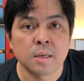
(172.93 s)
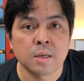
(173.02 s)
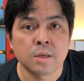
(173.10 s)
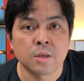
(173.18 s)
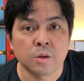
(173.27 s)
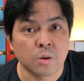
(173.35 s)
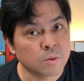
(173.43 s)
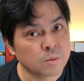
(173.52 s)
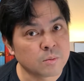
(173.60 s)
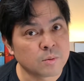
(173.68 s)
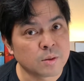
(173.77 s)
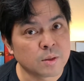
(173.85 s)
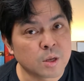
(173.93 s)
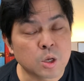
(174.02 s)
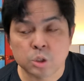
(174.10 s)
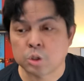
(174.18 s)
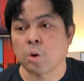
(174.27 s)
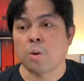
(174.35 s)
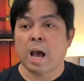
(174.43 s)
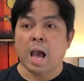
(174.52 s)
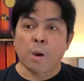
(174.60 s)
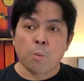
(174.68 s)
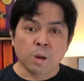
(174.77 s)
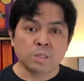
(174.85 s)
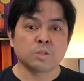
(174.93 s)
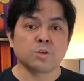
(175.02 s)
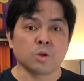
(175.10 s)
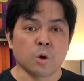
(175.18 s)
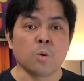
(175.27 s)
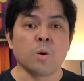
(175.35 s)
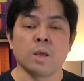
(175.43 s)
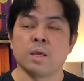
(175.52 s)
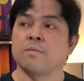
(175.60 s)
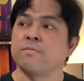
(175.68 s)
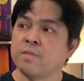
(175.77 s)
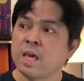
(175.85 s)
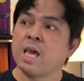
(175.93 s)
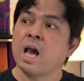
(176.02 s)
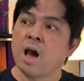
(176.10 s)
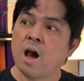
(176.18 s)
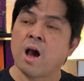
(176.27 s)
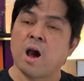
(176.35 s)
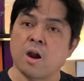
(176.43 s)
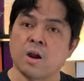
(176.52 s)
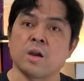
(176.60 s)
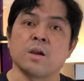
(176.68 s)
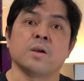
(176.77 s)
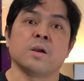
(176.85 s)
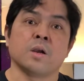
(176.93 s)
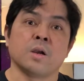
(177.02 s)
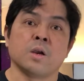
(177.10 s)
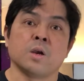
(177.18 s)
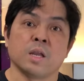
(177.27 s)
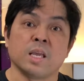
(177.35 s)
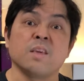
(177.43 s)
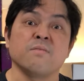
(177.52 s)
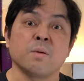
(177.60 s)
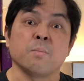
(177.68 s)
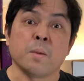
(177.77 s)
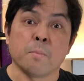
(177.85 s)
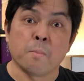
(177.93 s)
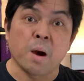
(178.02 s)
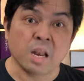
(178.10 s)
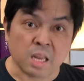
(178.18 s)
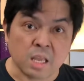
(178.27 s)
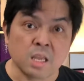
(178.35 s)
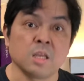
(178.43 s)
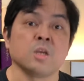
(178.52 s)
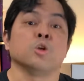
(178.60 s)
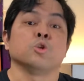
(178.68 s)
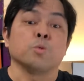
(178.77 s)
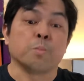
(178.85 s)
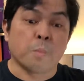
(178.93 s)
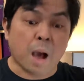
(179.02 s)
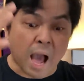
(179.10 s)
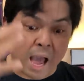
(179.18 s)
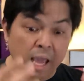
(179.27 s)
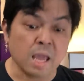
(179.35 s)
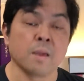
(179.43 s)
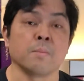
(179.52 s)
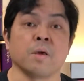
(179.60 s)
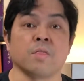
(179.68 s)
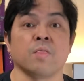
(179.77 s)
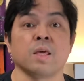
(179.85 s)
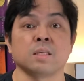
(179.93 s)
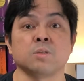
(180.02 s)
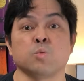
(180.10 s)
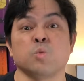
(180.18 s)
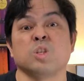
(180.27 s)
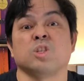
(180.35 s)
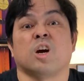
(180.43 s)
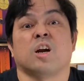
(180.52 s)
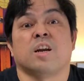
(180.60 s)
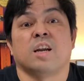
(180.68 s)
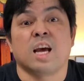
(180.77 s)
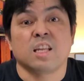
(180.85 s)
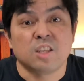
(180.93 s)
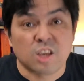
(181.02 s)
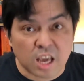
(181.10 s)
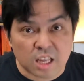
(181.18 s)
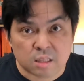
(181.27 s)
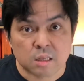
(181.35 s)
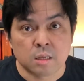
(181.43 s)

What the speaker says: you know? So I want to know if they are giving me money to buy my things which are not yet